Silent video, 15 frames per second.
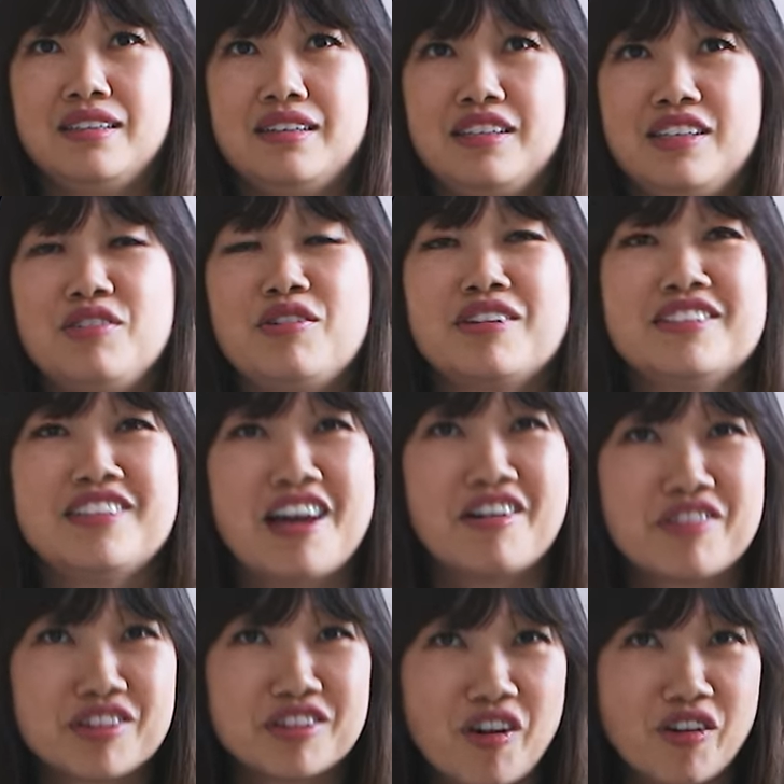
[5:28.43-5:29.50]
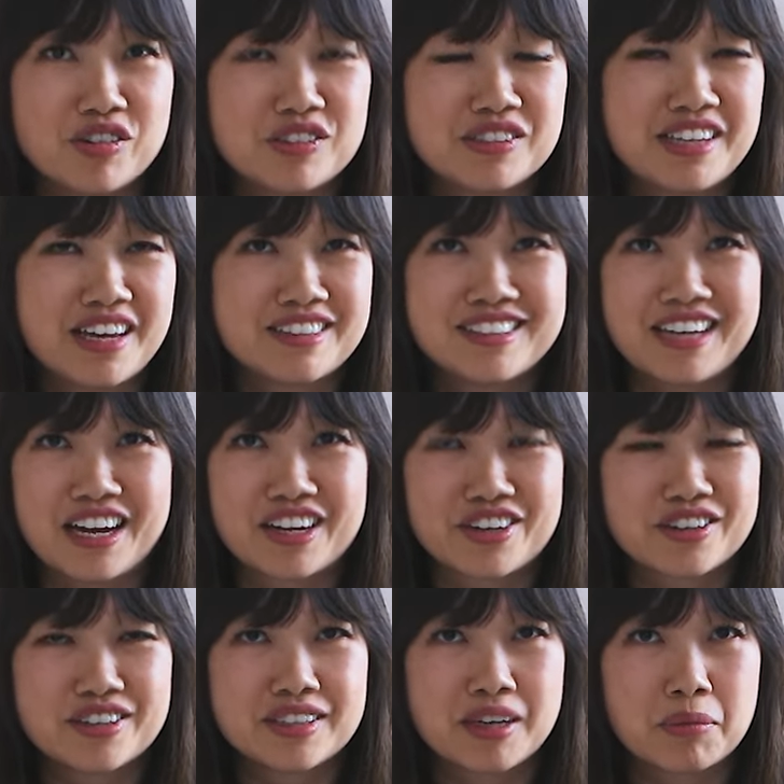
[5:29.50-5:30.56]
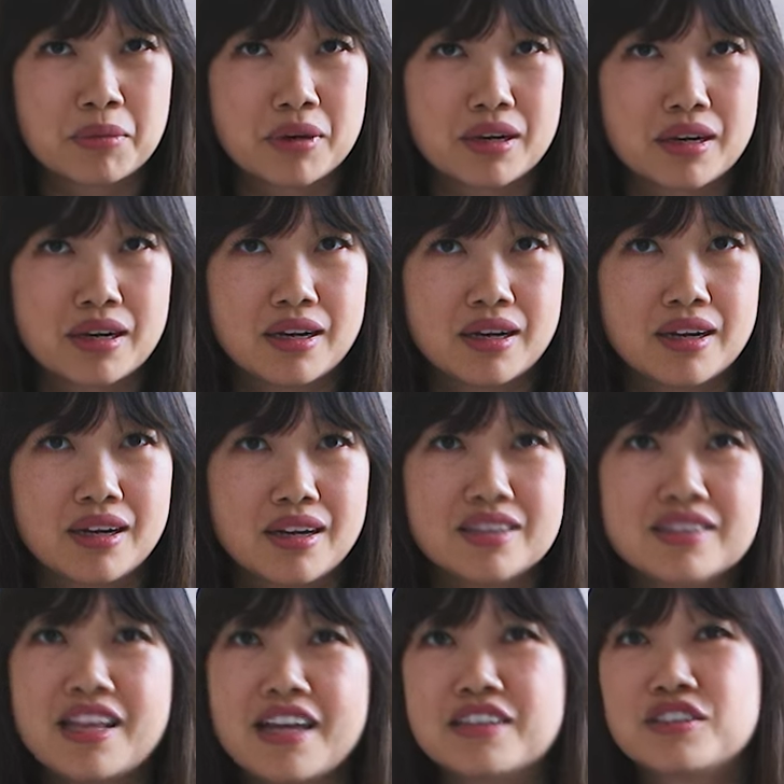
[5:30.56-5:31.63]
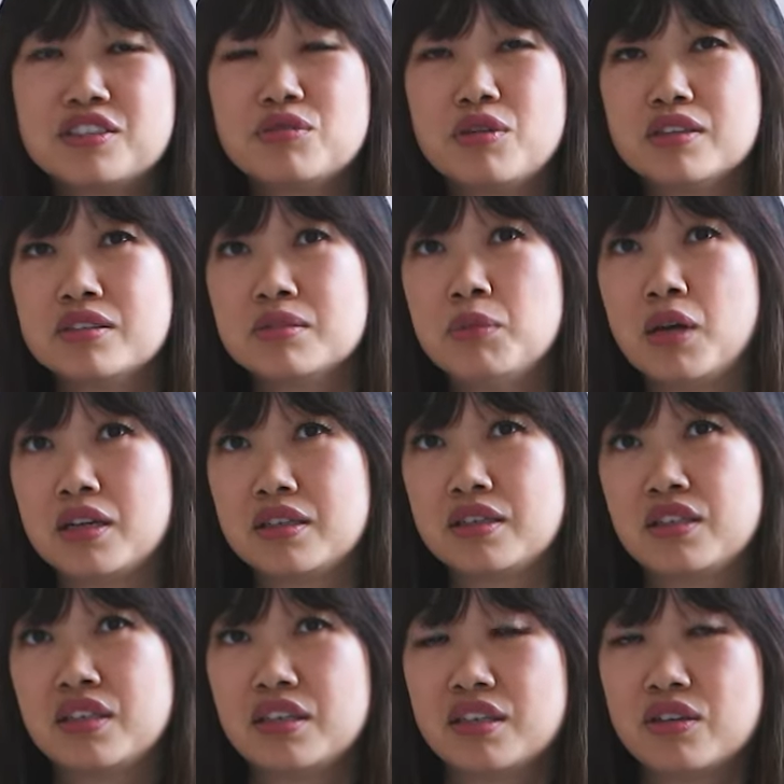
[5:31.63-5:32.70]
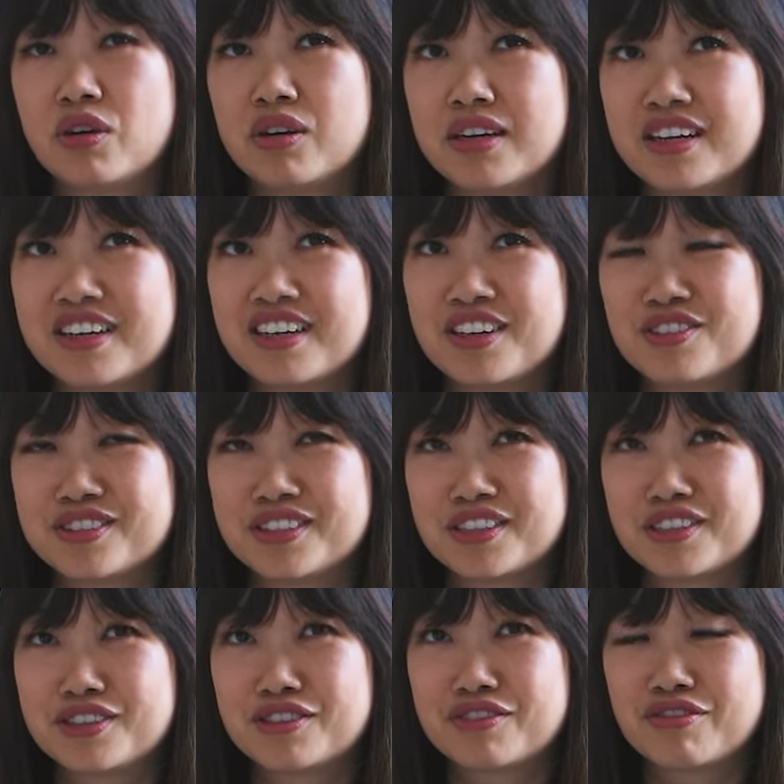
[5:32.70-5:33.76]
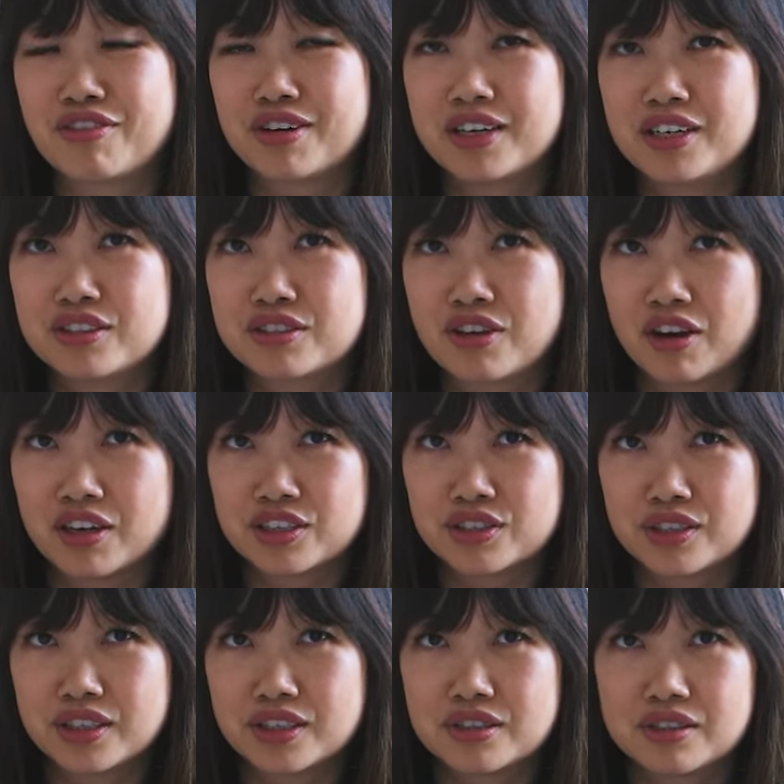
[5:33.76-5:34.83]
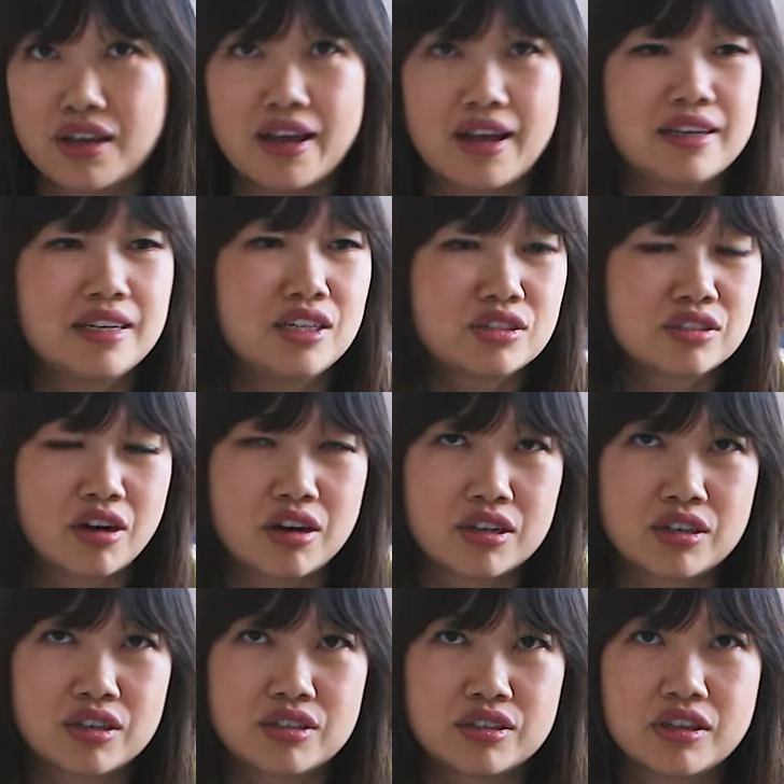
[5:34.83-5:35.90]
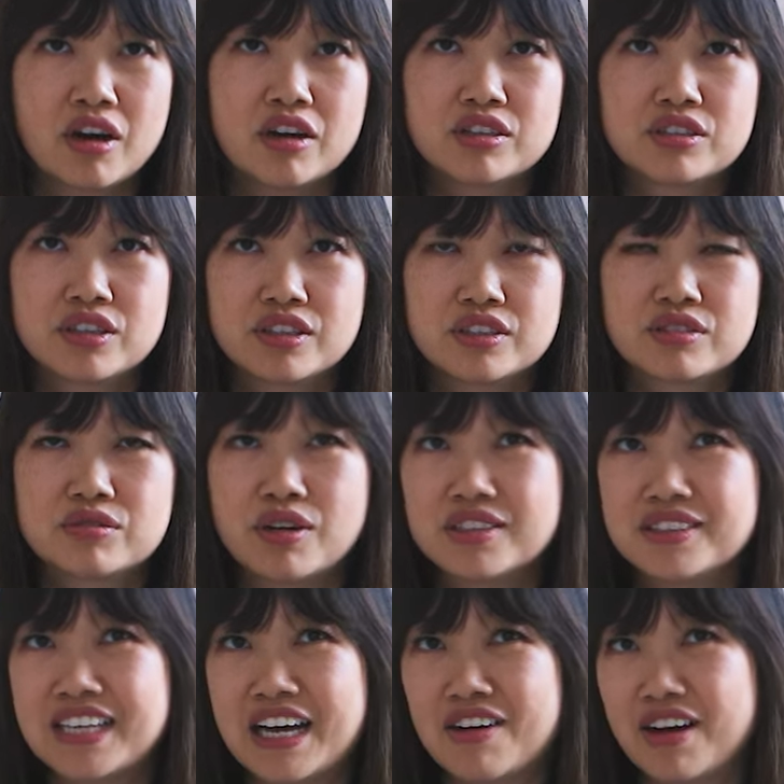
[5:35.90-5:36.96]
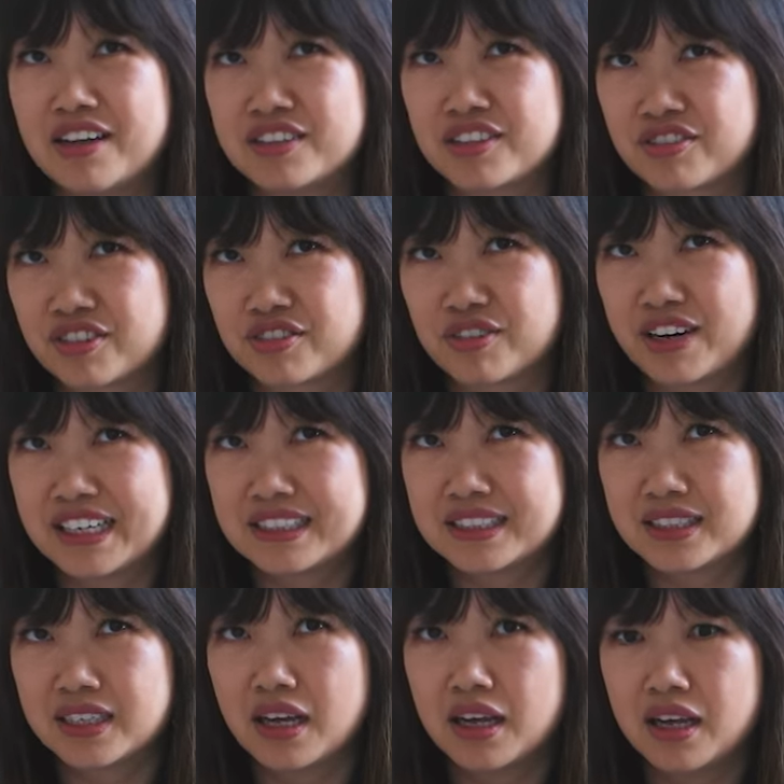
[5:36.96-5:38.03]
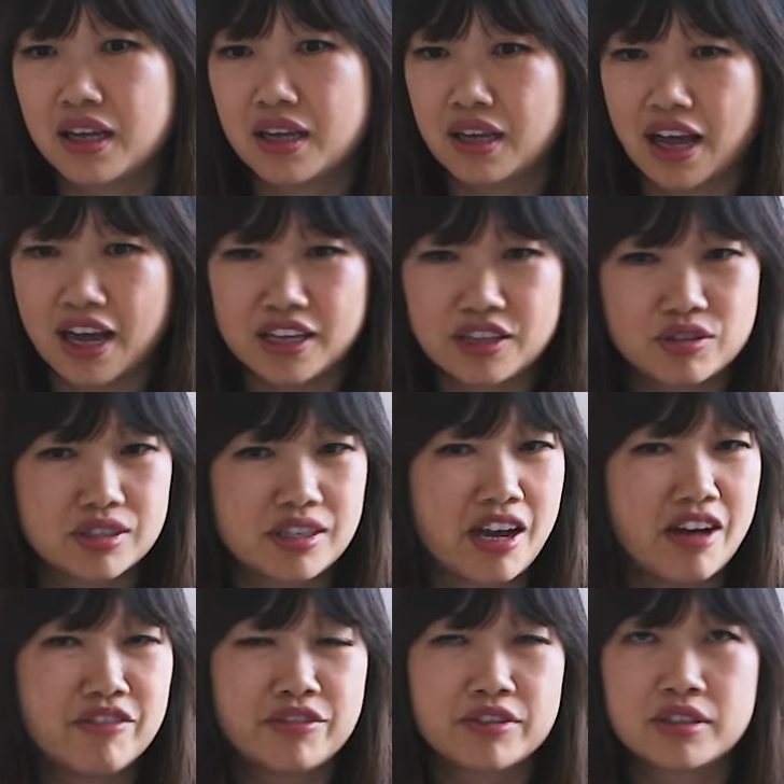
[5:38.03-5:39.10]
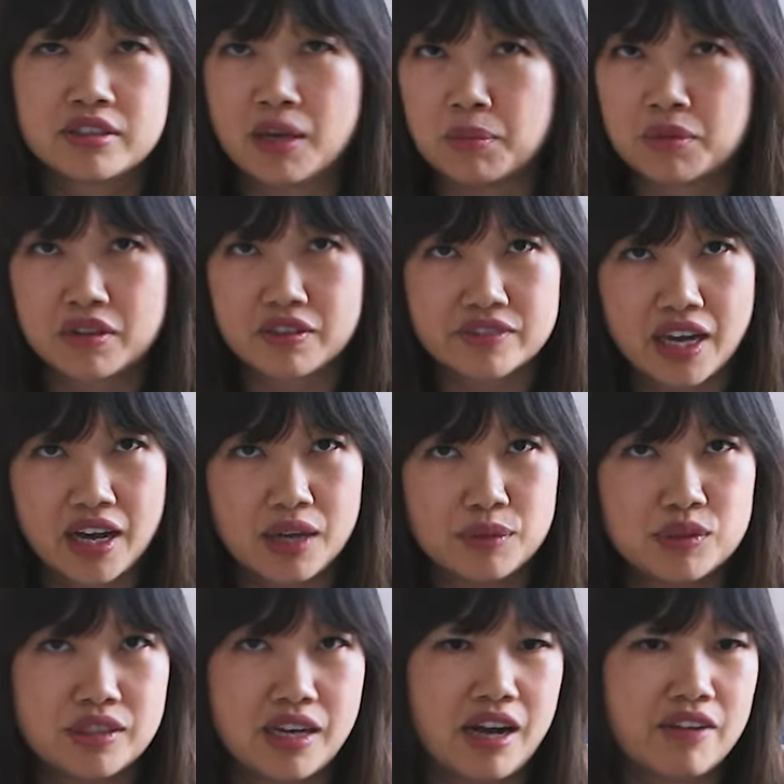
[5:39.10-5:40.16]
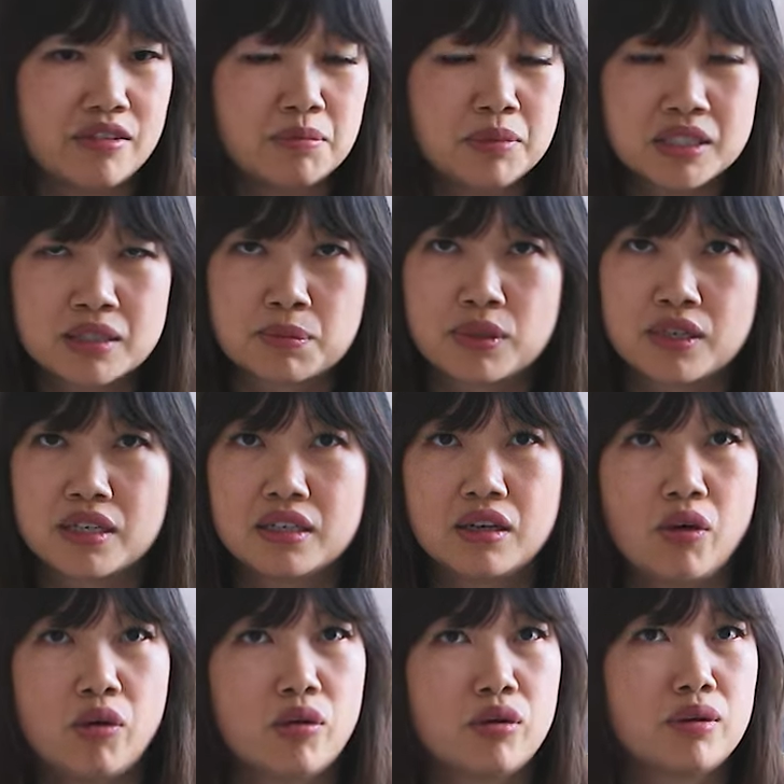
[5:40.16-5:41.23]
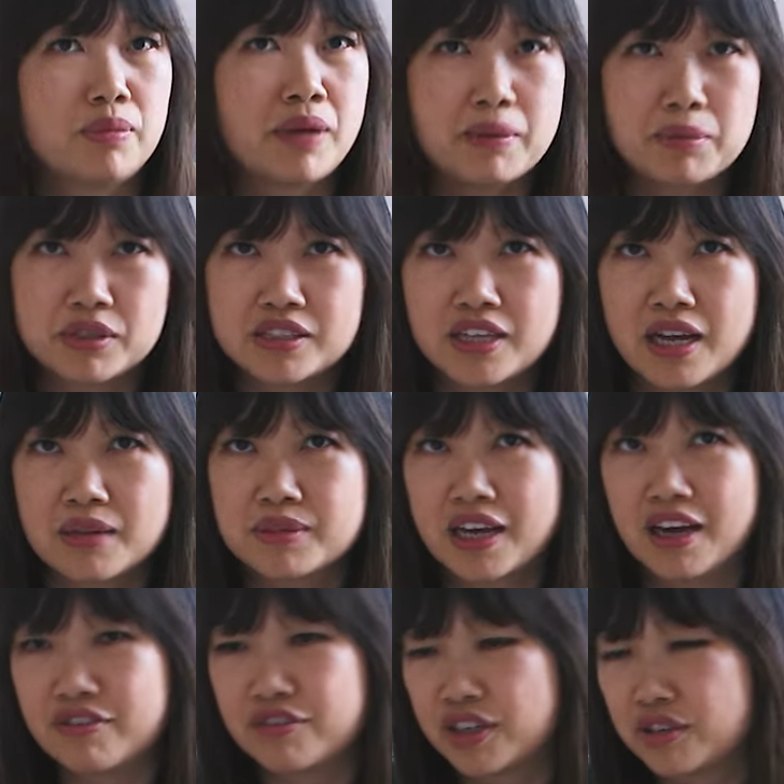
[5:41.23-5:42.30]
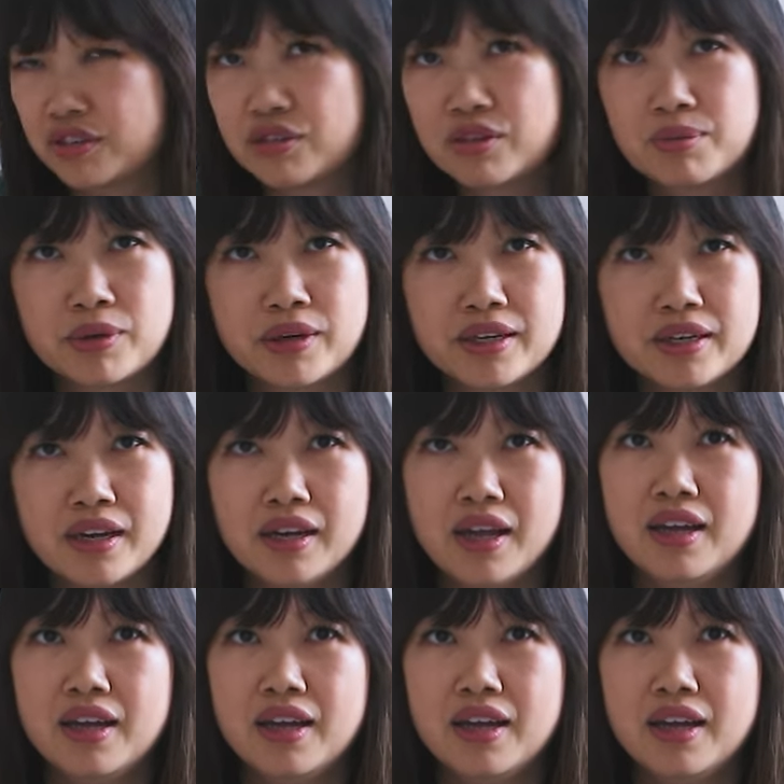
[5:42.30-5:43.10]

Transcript: You are never going to get an accurate number unless you want to monitor your ink usage for each cartridge and each cartridge runs out at different rates and you account for the number of times you have a misprint or paper jams halfway through a print